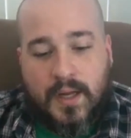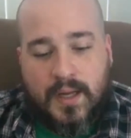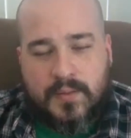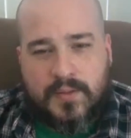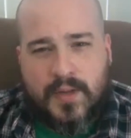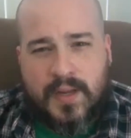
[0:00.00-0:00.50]

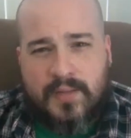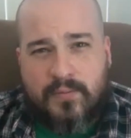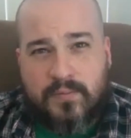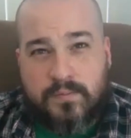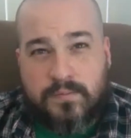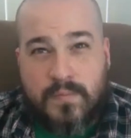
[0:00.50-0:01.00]
So I have
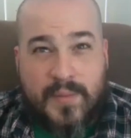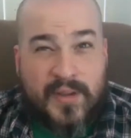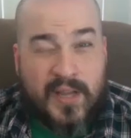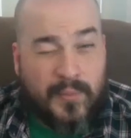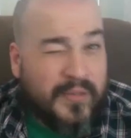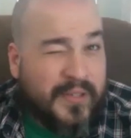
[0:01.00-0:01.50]
maybe
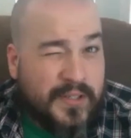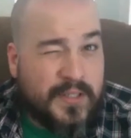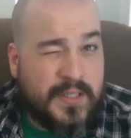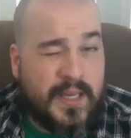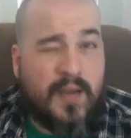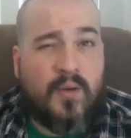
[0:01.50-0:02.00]
a couple
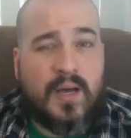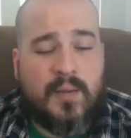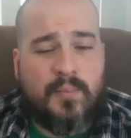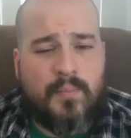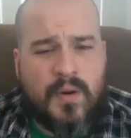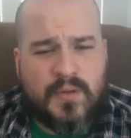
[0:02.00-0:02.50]
years
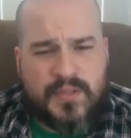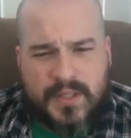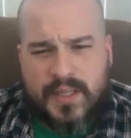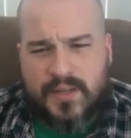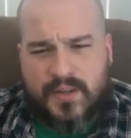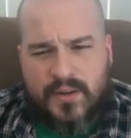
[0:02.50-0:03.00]
now,
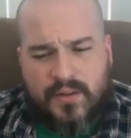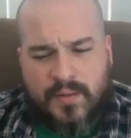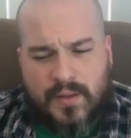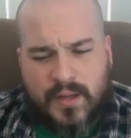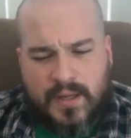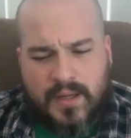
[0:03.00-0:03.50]
mostly under
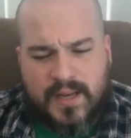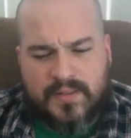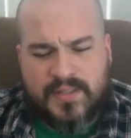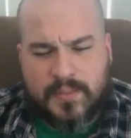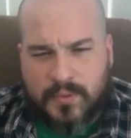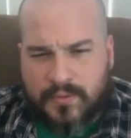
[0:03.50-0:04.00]
kind
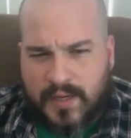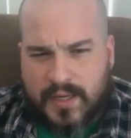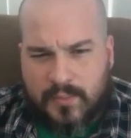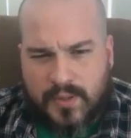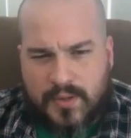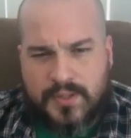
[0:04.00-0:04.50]
of
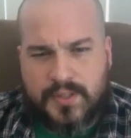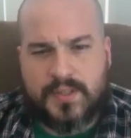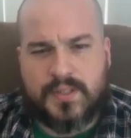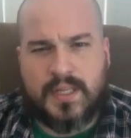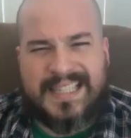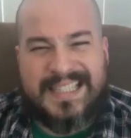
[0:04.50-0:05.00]
simplified
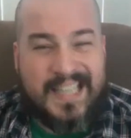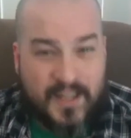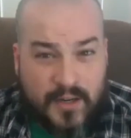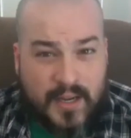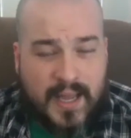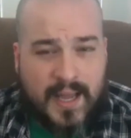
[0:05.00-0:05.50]
approaches like
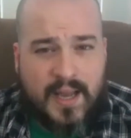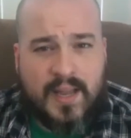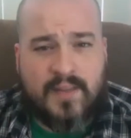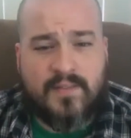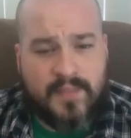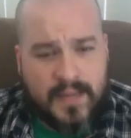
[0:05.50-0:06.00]
Tinkercad
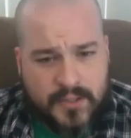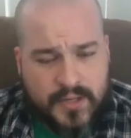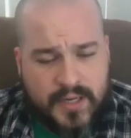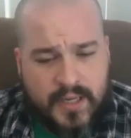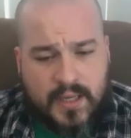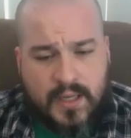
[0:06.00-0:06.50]
and
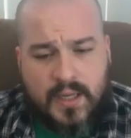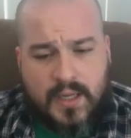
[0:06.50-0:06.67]
Vectory.